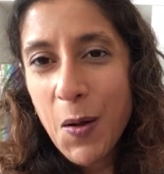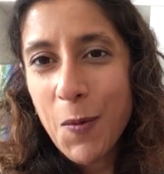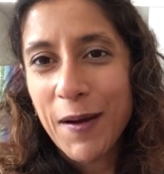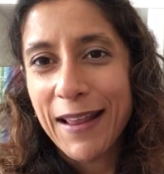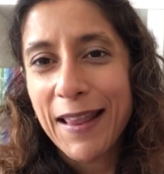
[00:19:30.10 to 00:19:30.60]

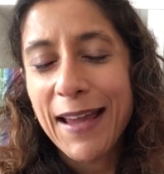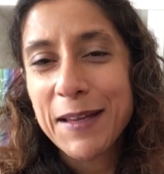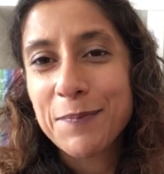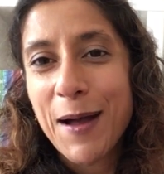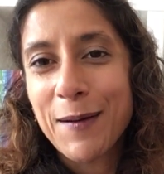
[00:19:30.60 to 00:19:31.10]
What I like
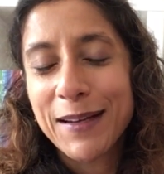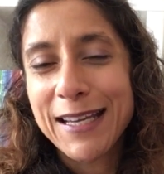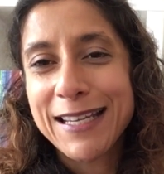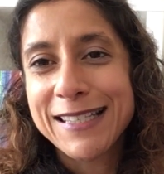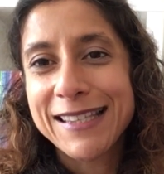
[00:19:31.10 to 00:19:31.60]
about it
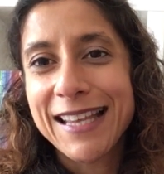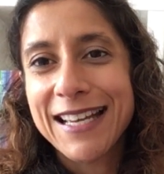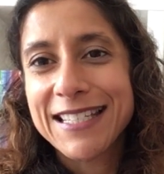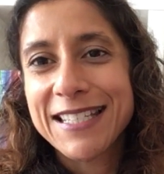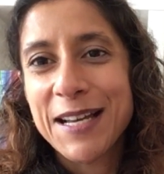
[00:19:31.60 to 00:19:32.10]
is
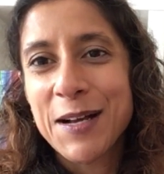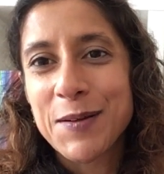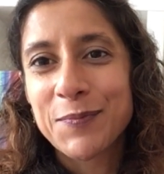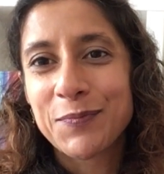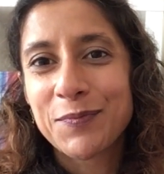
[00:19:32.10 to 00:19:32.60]
that
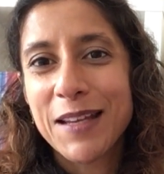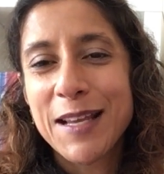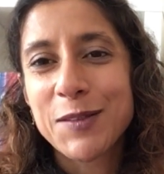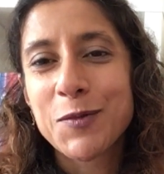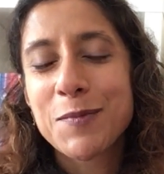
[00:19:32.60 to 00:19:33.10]

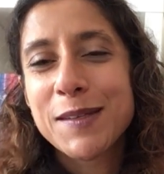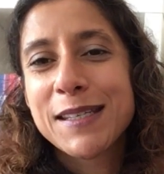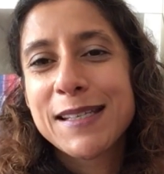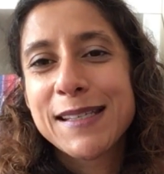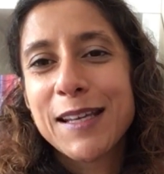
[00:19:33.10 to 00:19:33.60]
it's almost
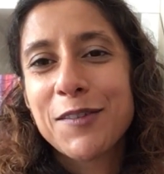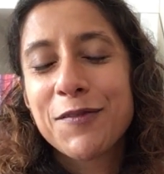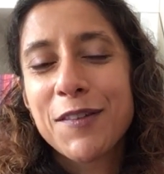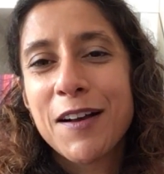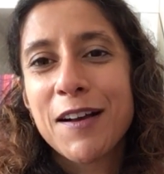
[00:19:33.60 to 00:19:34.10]
as if
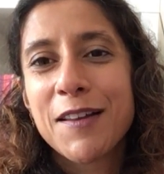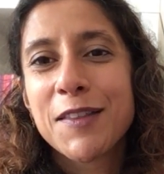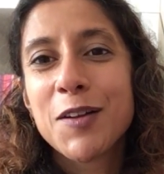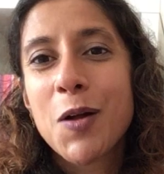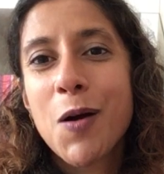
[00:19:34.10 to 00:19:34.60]

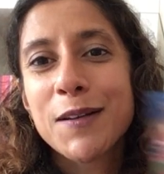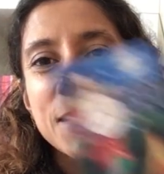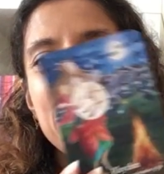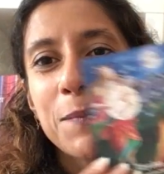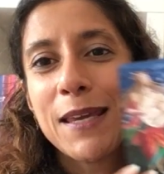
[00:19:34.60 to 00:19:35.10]
the goddess
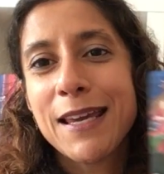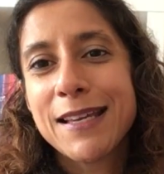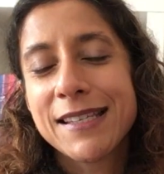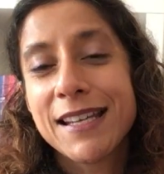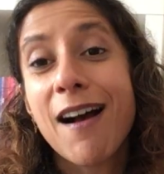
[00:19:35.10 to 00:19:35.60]

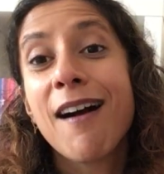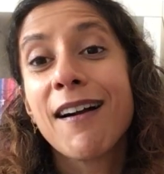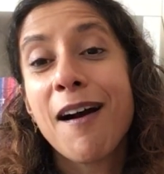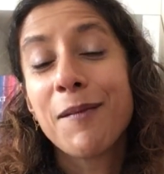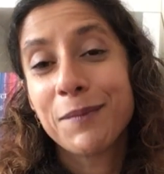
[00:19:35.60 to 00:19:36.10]
appears to
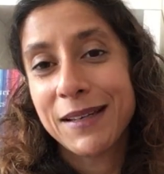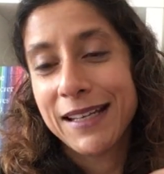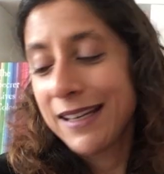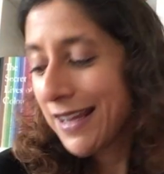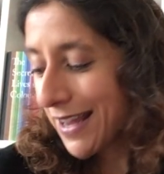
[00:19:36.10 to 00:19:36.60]

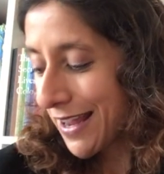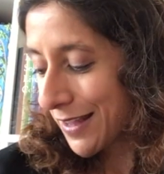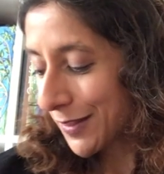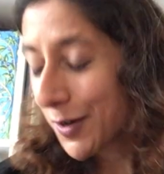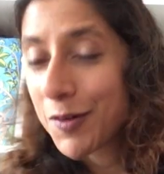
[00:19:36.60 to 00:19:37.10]
accompany
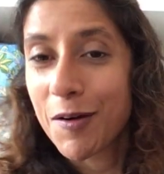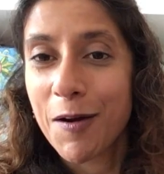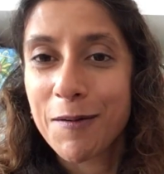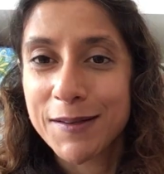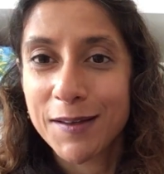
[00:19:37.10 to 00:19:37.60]
the
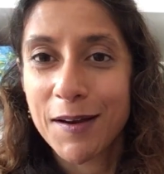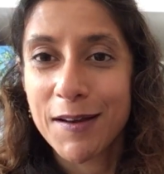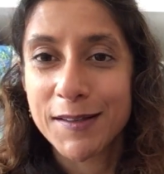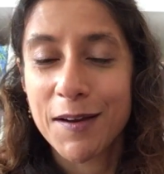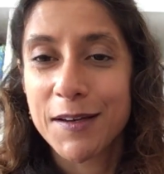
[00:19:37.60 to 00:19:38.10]
Crow as
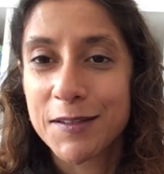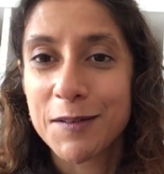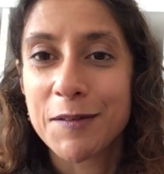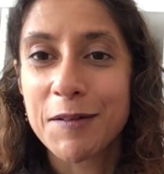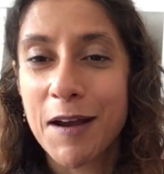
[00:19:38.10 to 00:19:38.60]

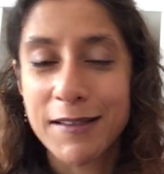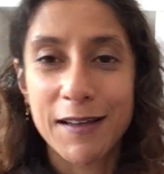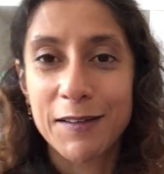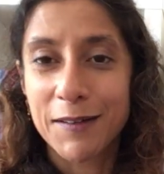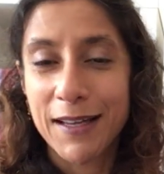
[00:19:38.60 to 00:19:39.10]
I
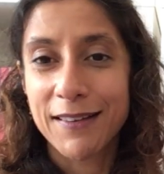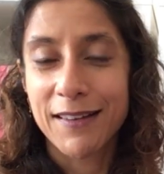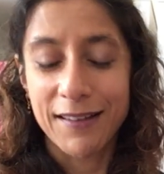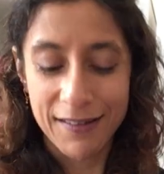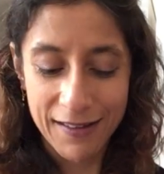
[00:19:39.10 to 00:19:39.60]
look
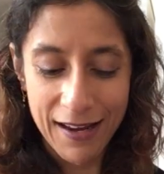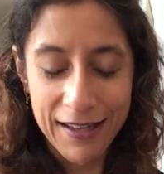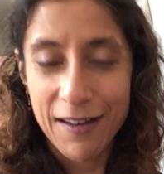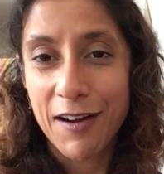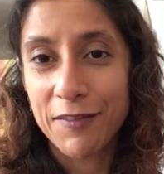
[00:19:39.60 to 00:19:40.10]
at any
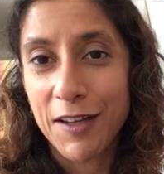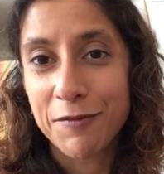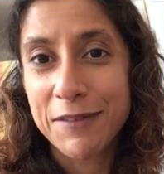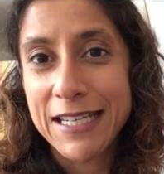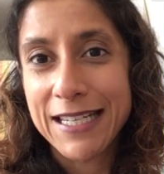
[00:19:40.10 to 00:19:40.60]
kind of like
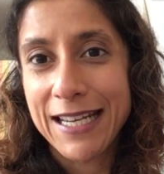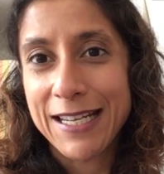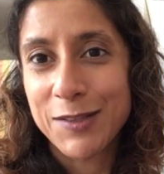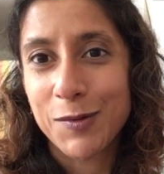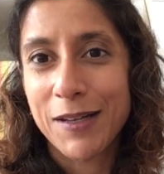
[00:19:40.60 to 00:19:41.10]

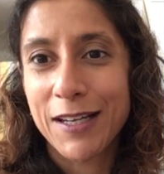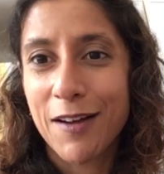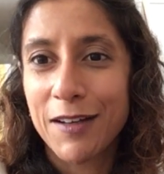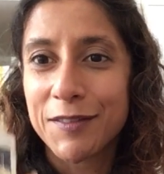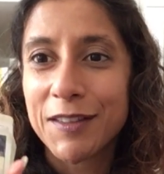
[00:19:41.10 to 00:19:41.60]
readings or any
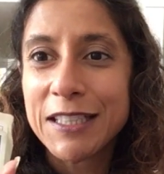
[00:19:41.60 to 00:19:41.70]
kind of